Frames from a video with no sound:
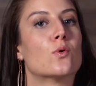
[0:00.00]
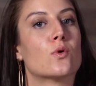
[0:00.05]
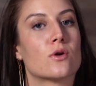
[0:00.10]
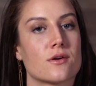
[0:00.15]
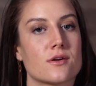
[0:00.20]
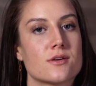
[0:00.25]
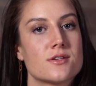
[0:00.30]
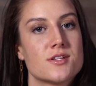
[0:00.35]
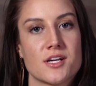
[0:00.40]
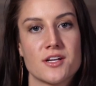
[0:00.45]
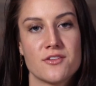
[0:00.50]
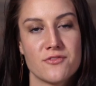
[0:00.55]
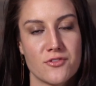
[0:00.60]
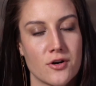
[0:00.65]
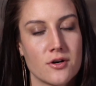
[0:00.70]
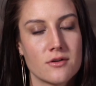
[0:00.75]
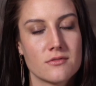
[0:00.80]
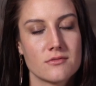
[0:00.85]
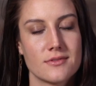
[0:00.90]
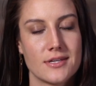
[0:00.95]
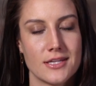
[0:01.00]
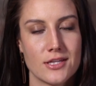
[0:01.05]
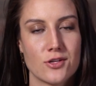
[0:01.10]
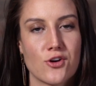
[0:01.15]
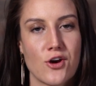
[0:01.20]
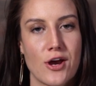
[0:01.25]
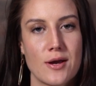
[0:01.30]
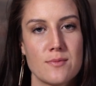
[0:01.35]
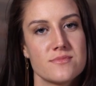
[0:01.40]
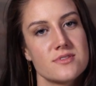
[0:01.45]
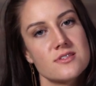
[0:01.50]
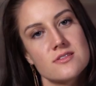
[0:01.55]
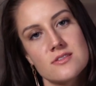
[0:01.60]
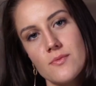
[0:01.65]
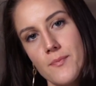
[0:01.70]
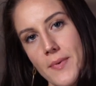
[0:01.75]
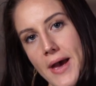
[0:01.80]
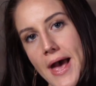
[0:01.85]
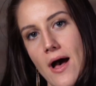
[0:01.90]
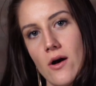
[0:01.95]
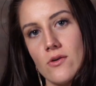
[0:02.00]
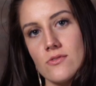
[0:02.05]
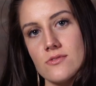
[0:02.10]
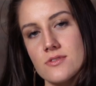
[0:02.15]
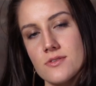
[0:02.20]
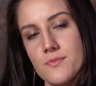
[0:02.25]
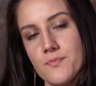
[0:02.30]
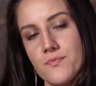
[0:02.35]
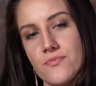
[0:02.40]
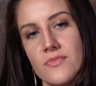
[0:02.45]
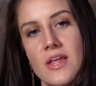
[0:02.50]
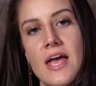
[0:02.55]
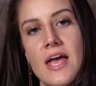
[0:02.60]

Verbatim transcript: order to convert kilograms to pounds.